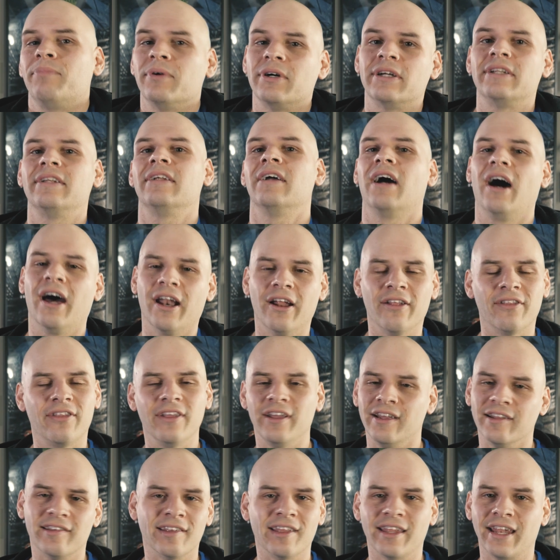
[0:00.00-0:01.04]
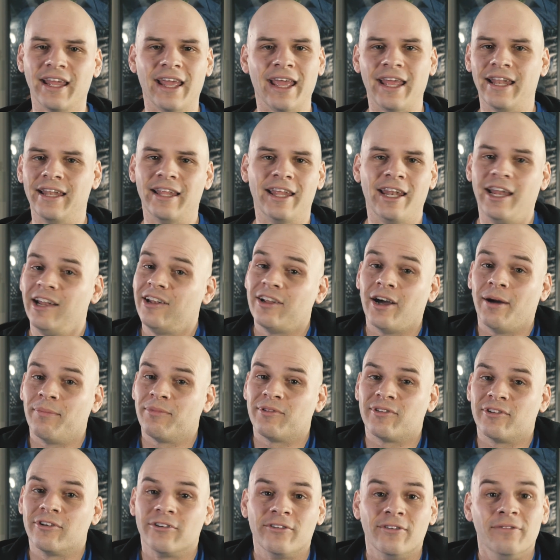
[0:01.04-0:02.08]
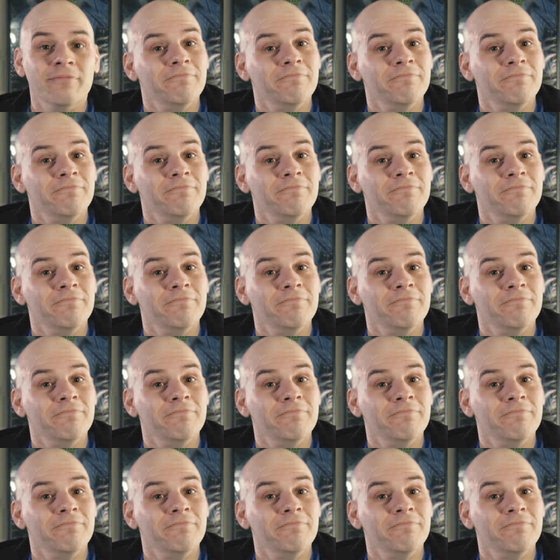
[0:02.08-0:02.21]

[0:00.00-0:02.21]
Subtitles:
but I don't think it's going to end anytime soon.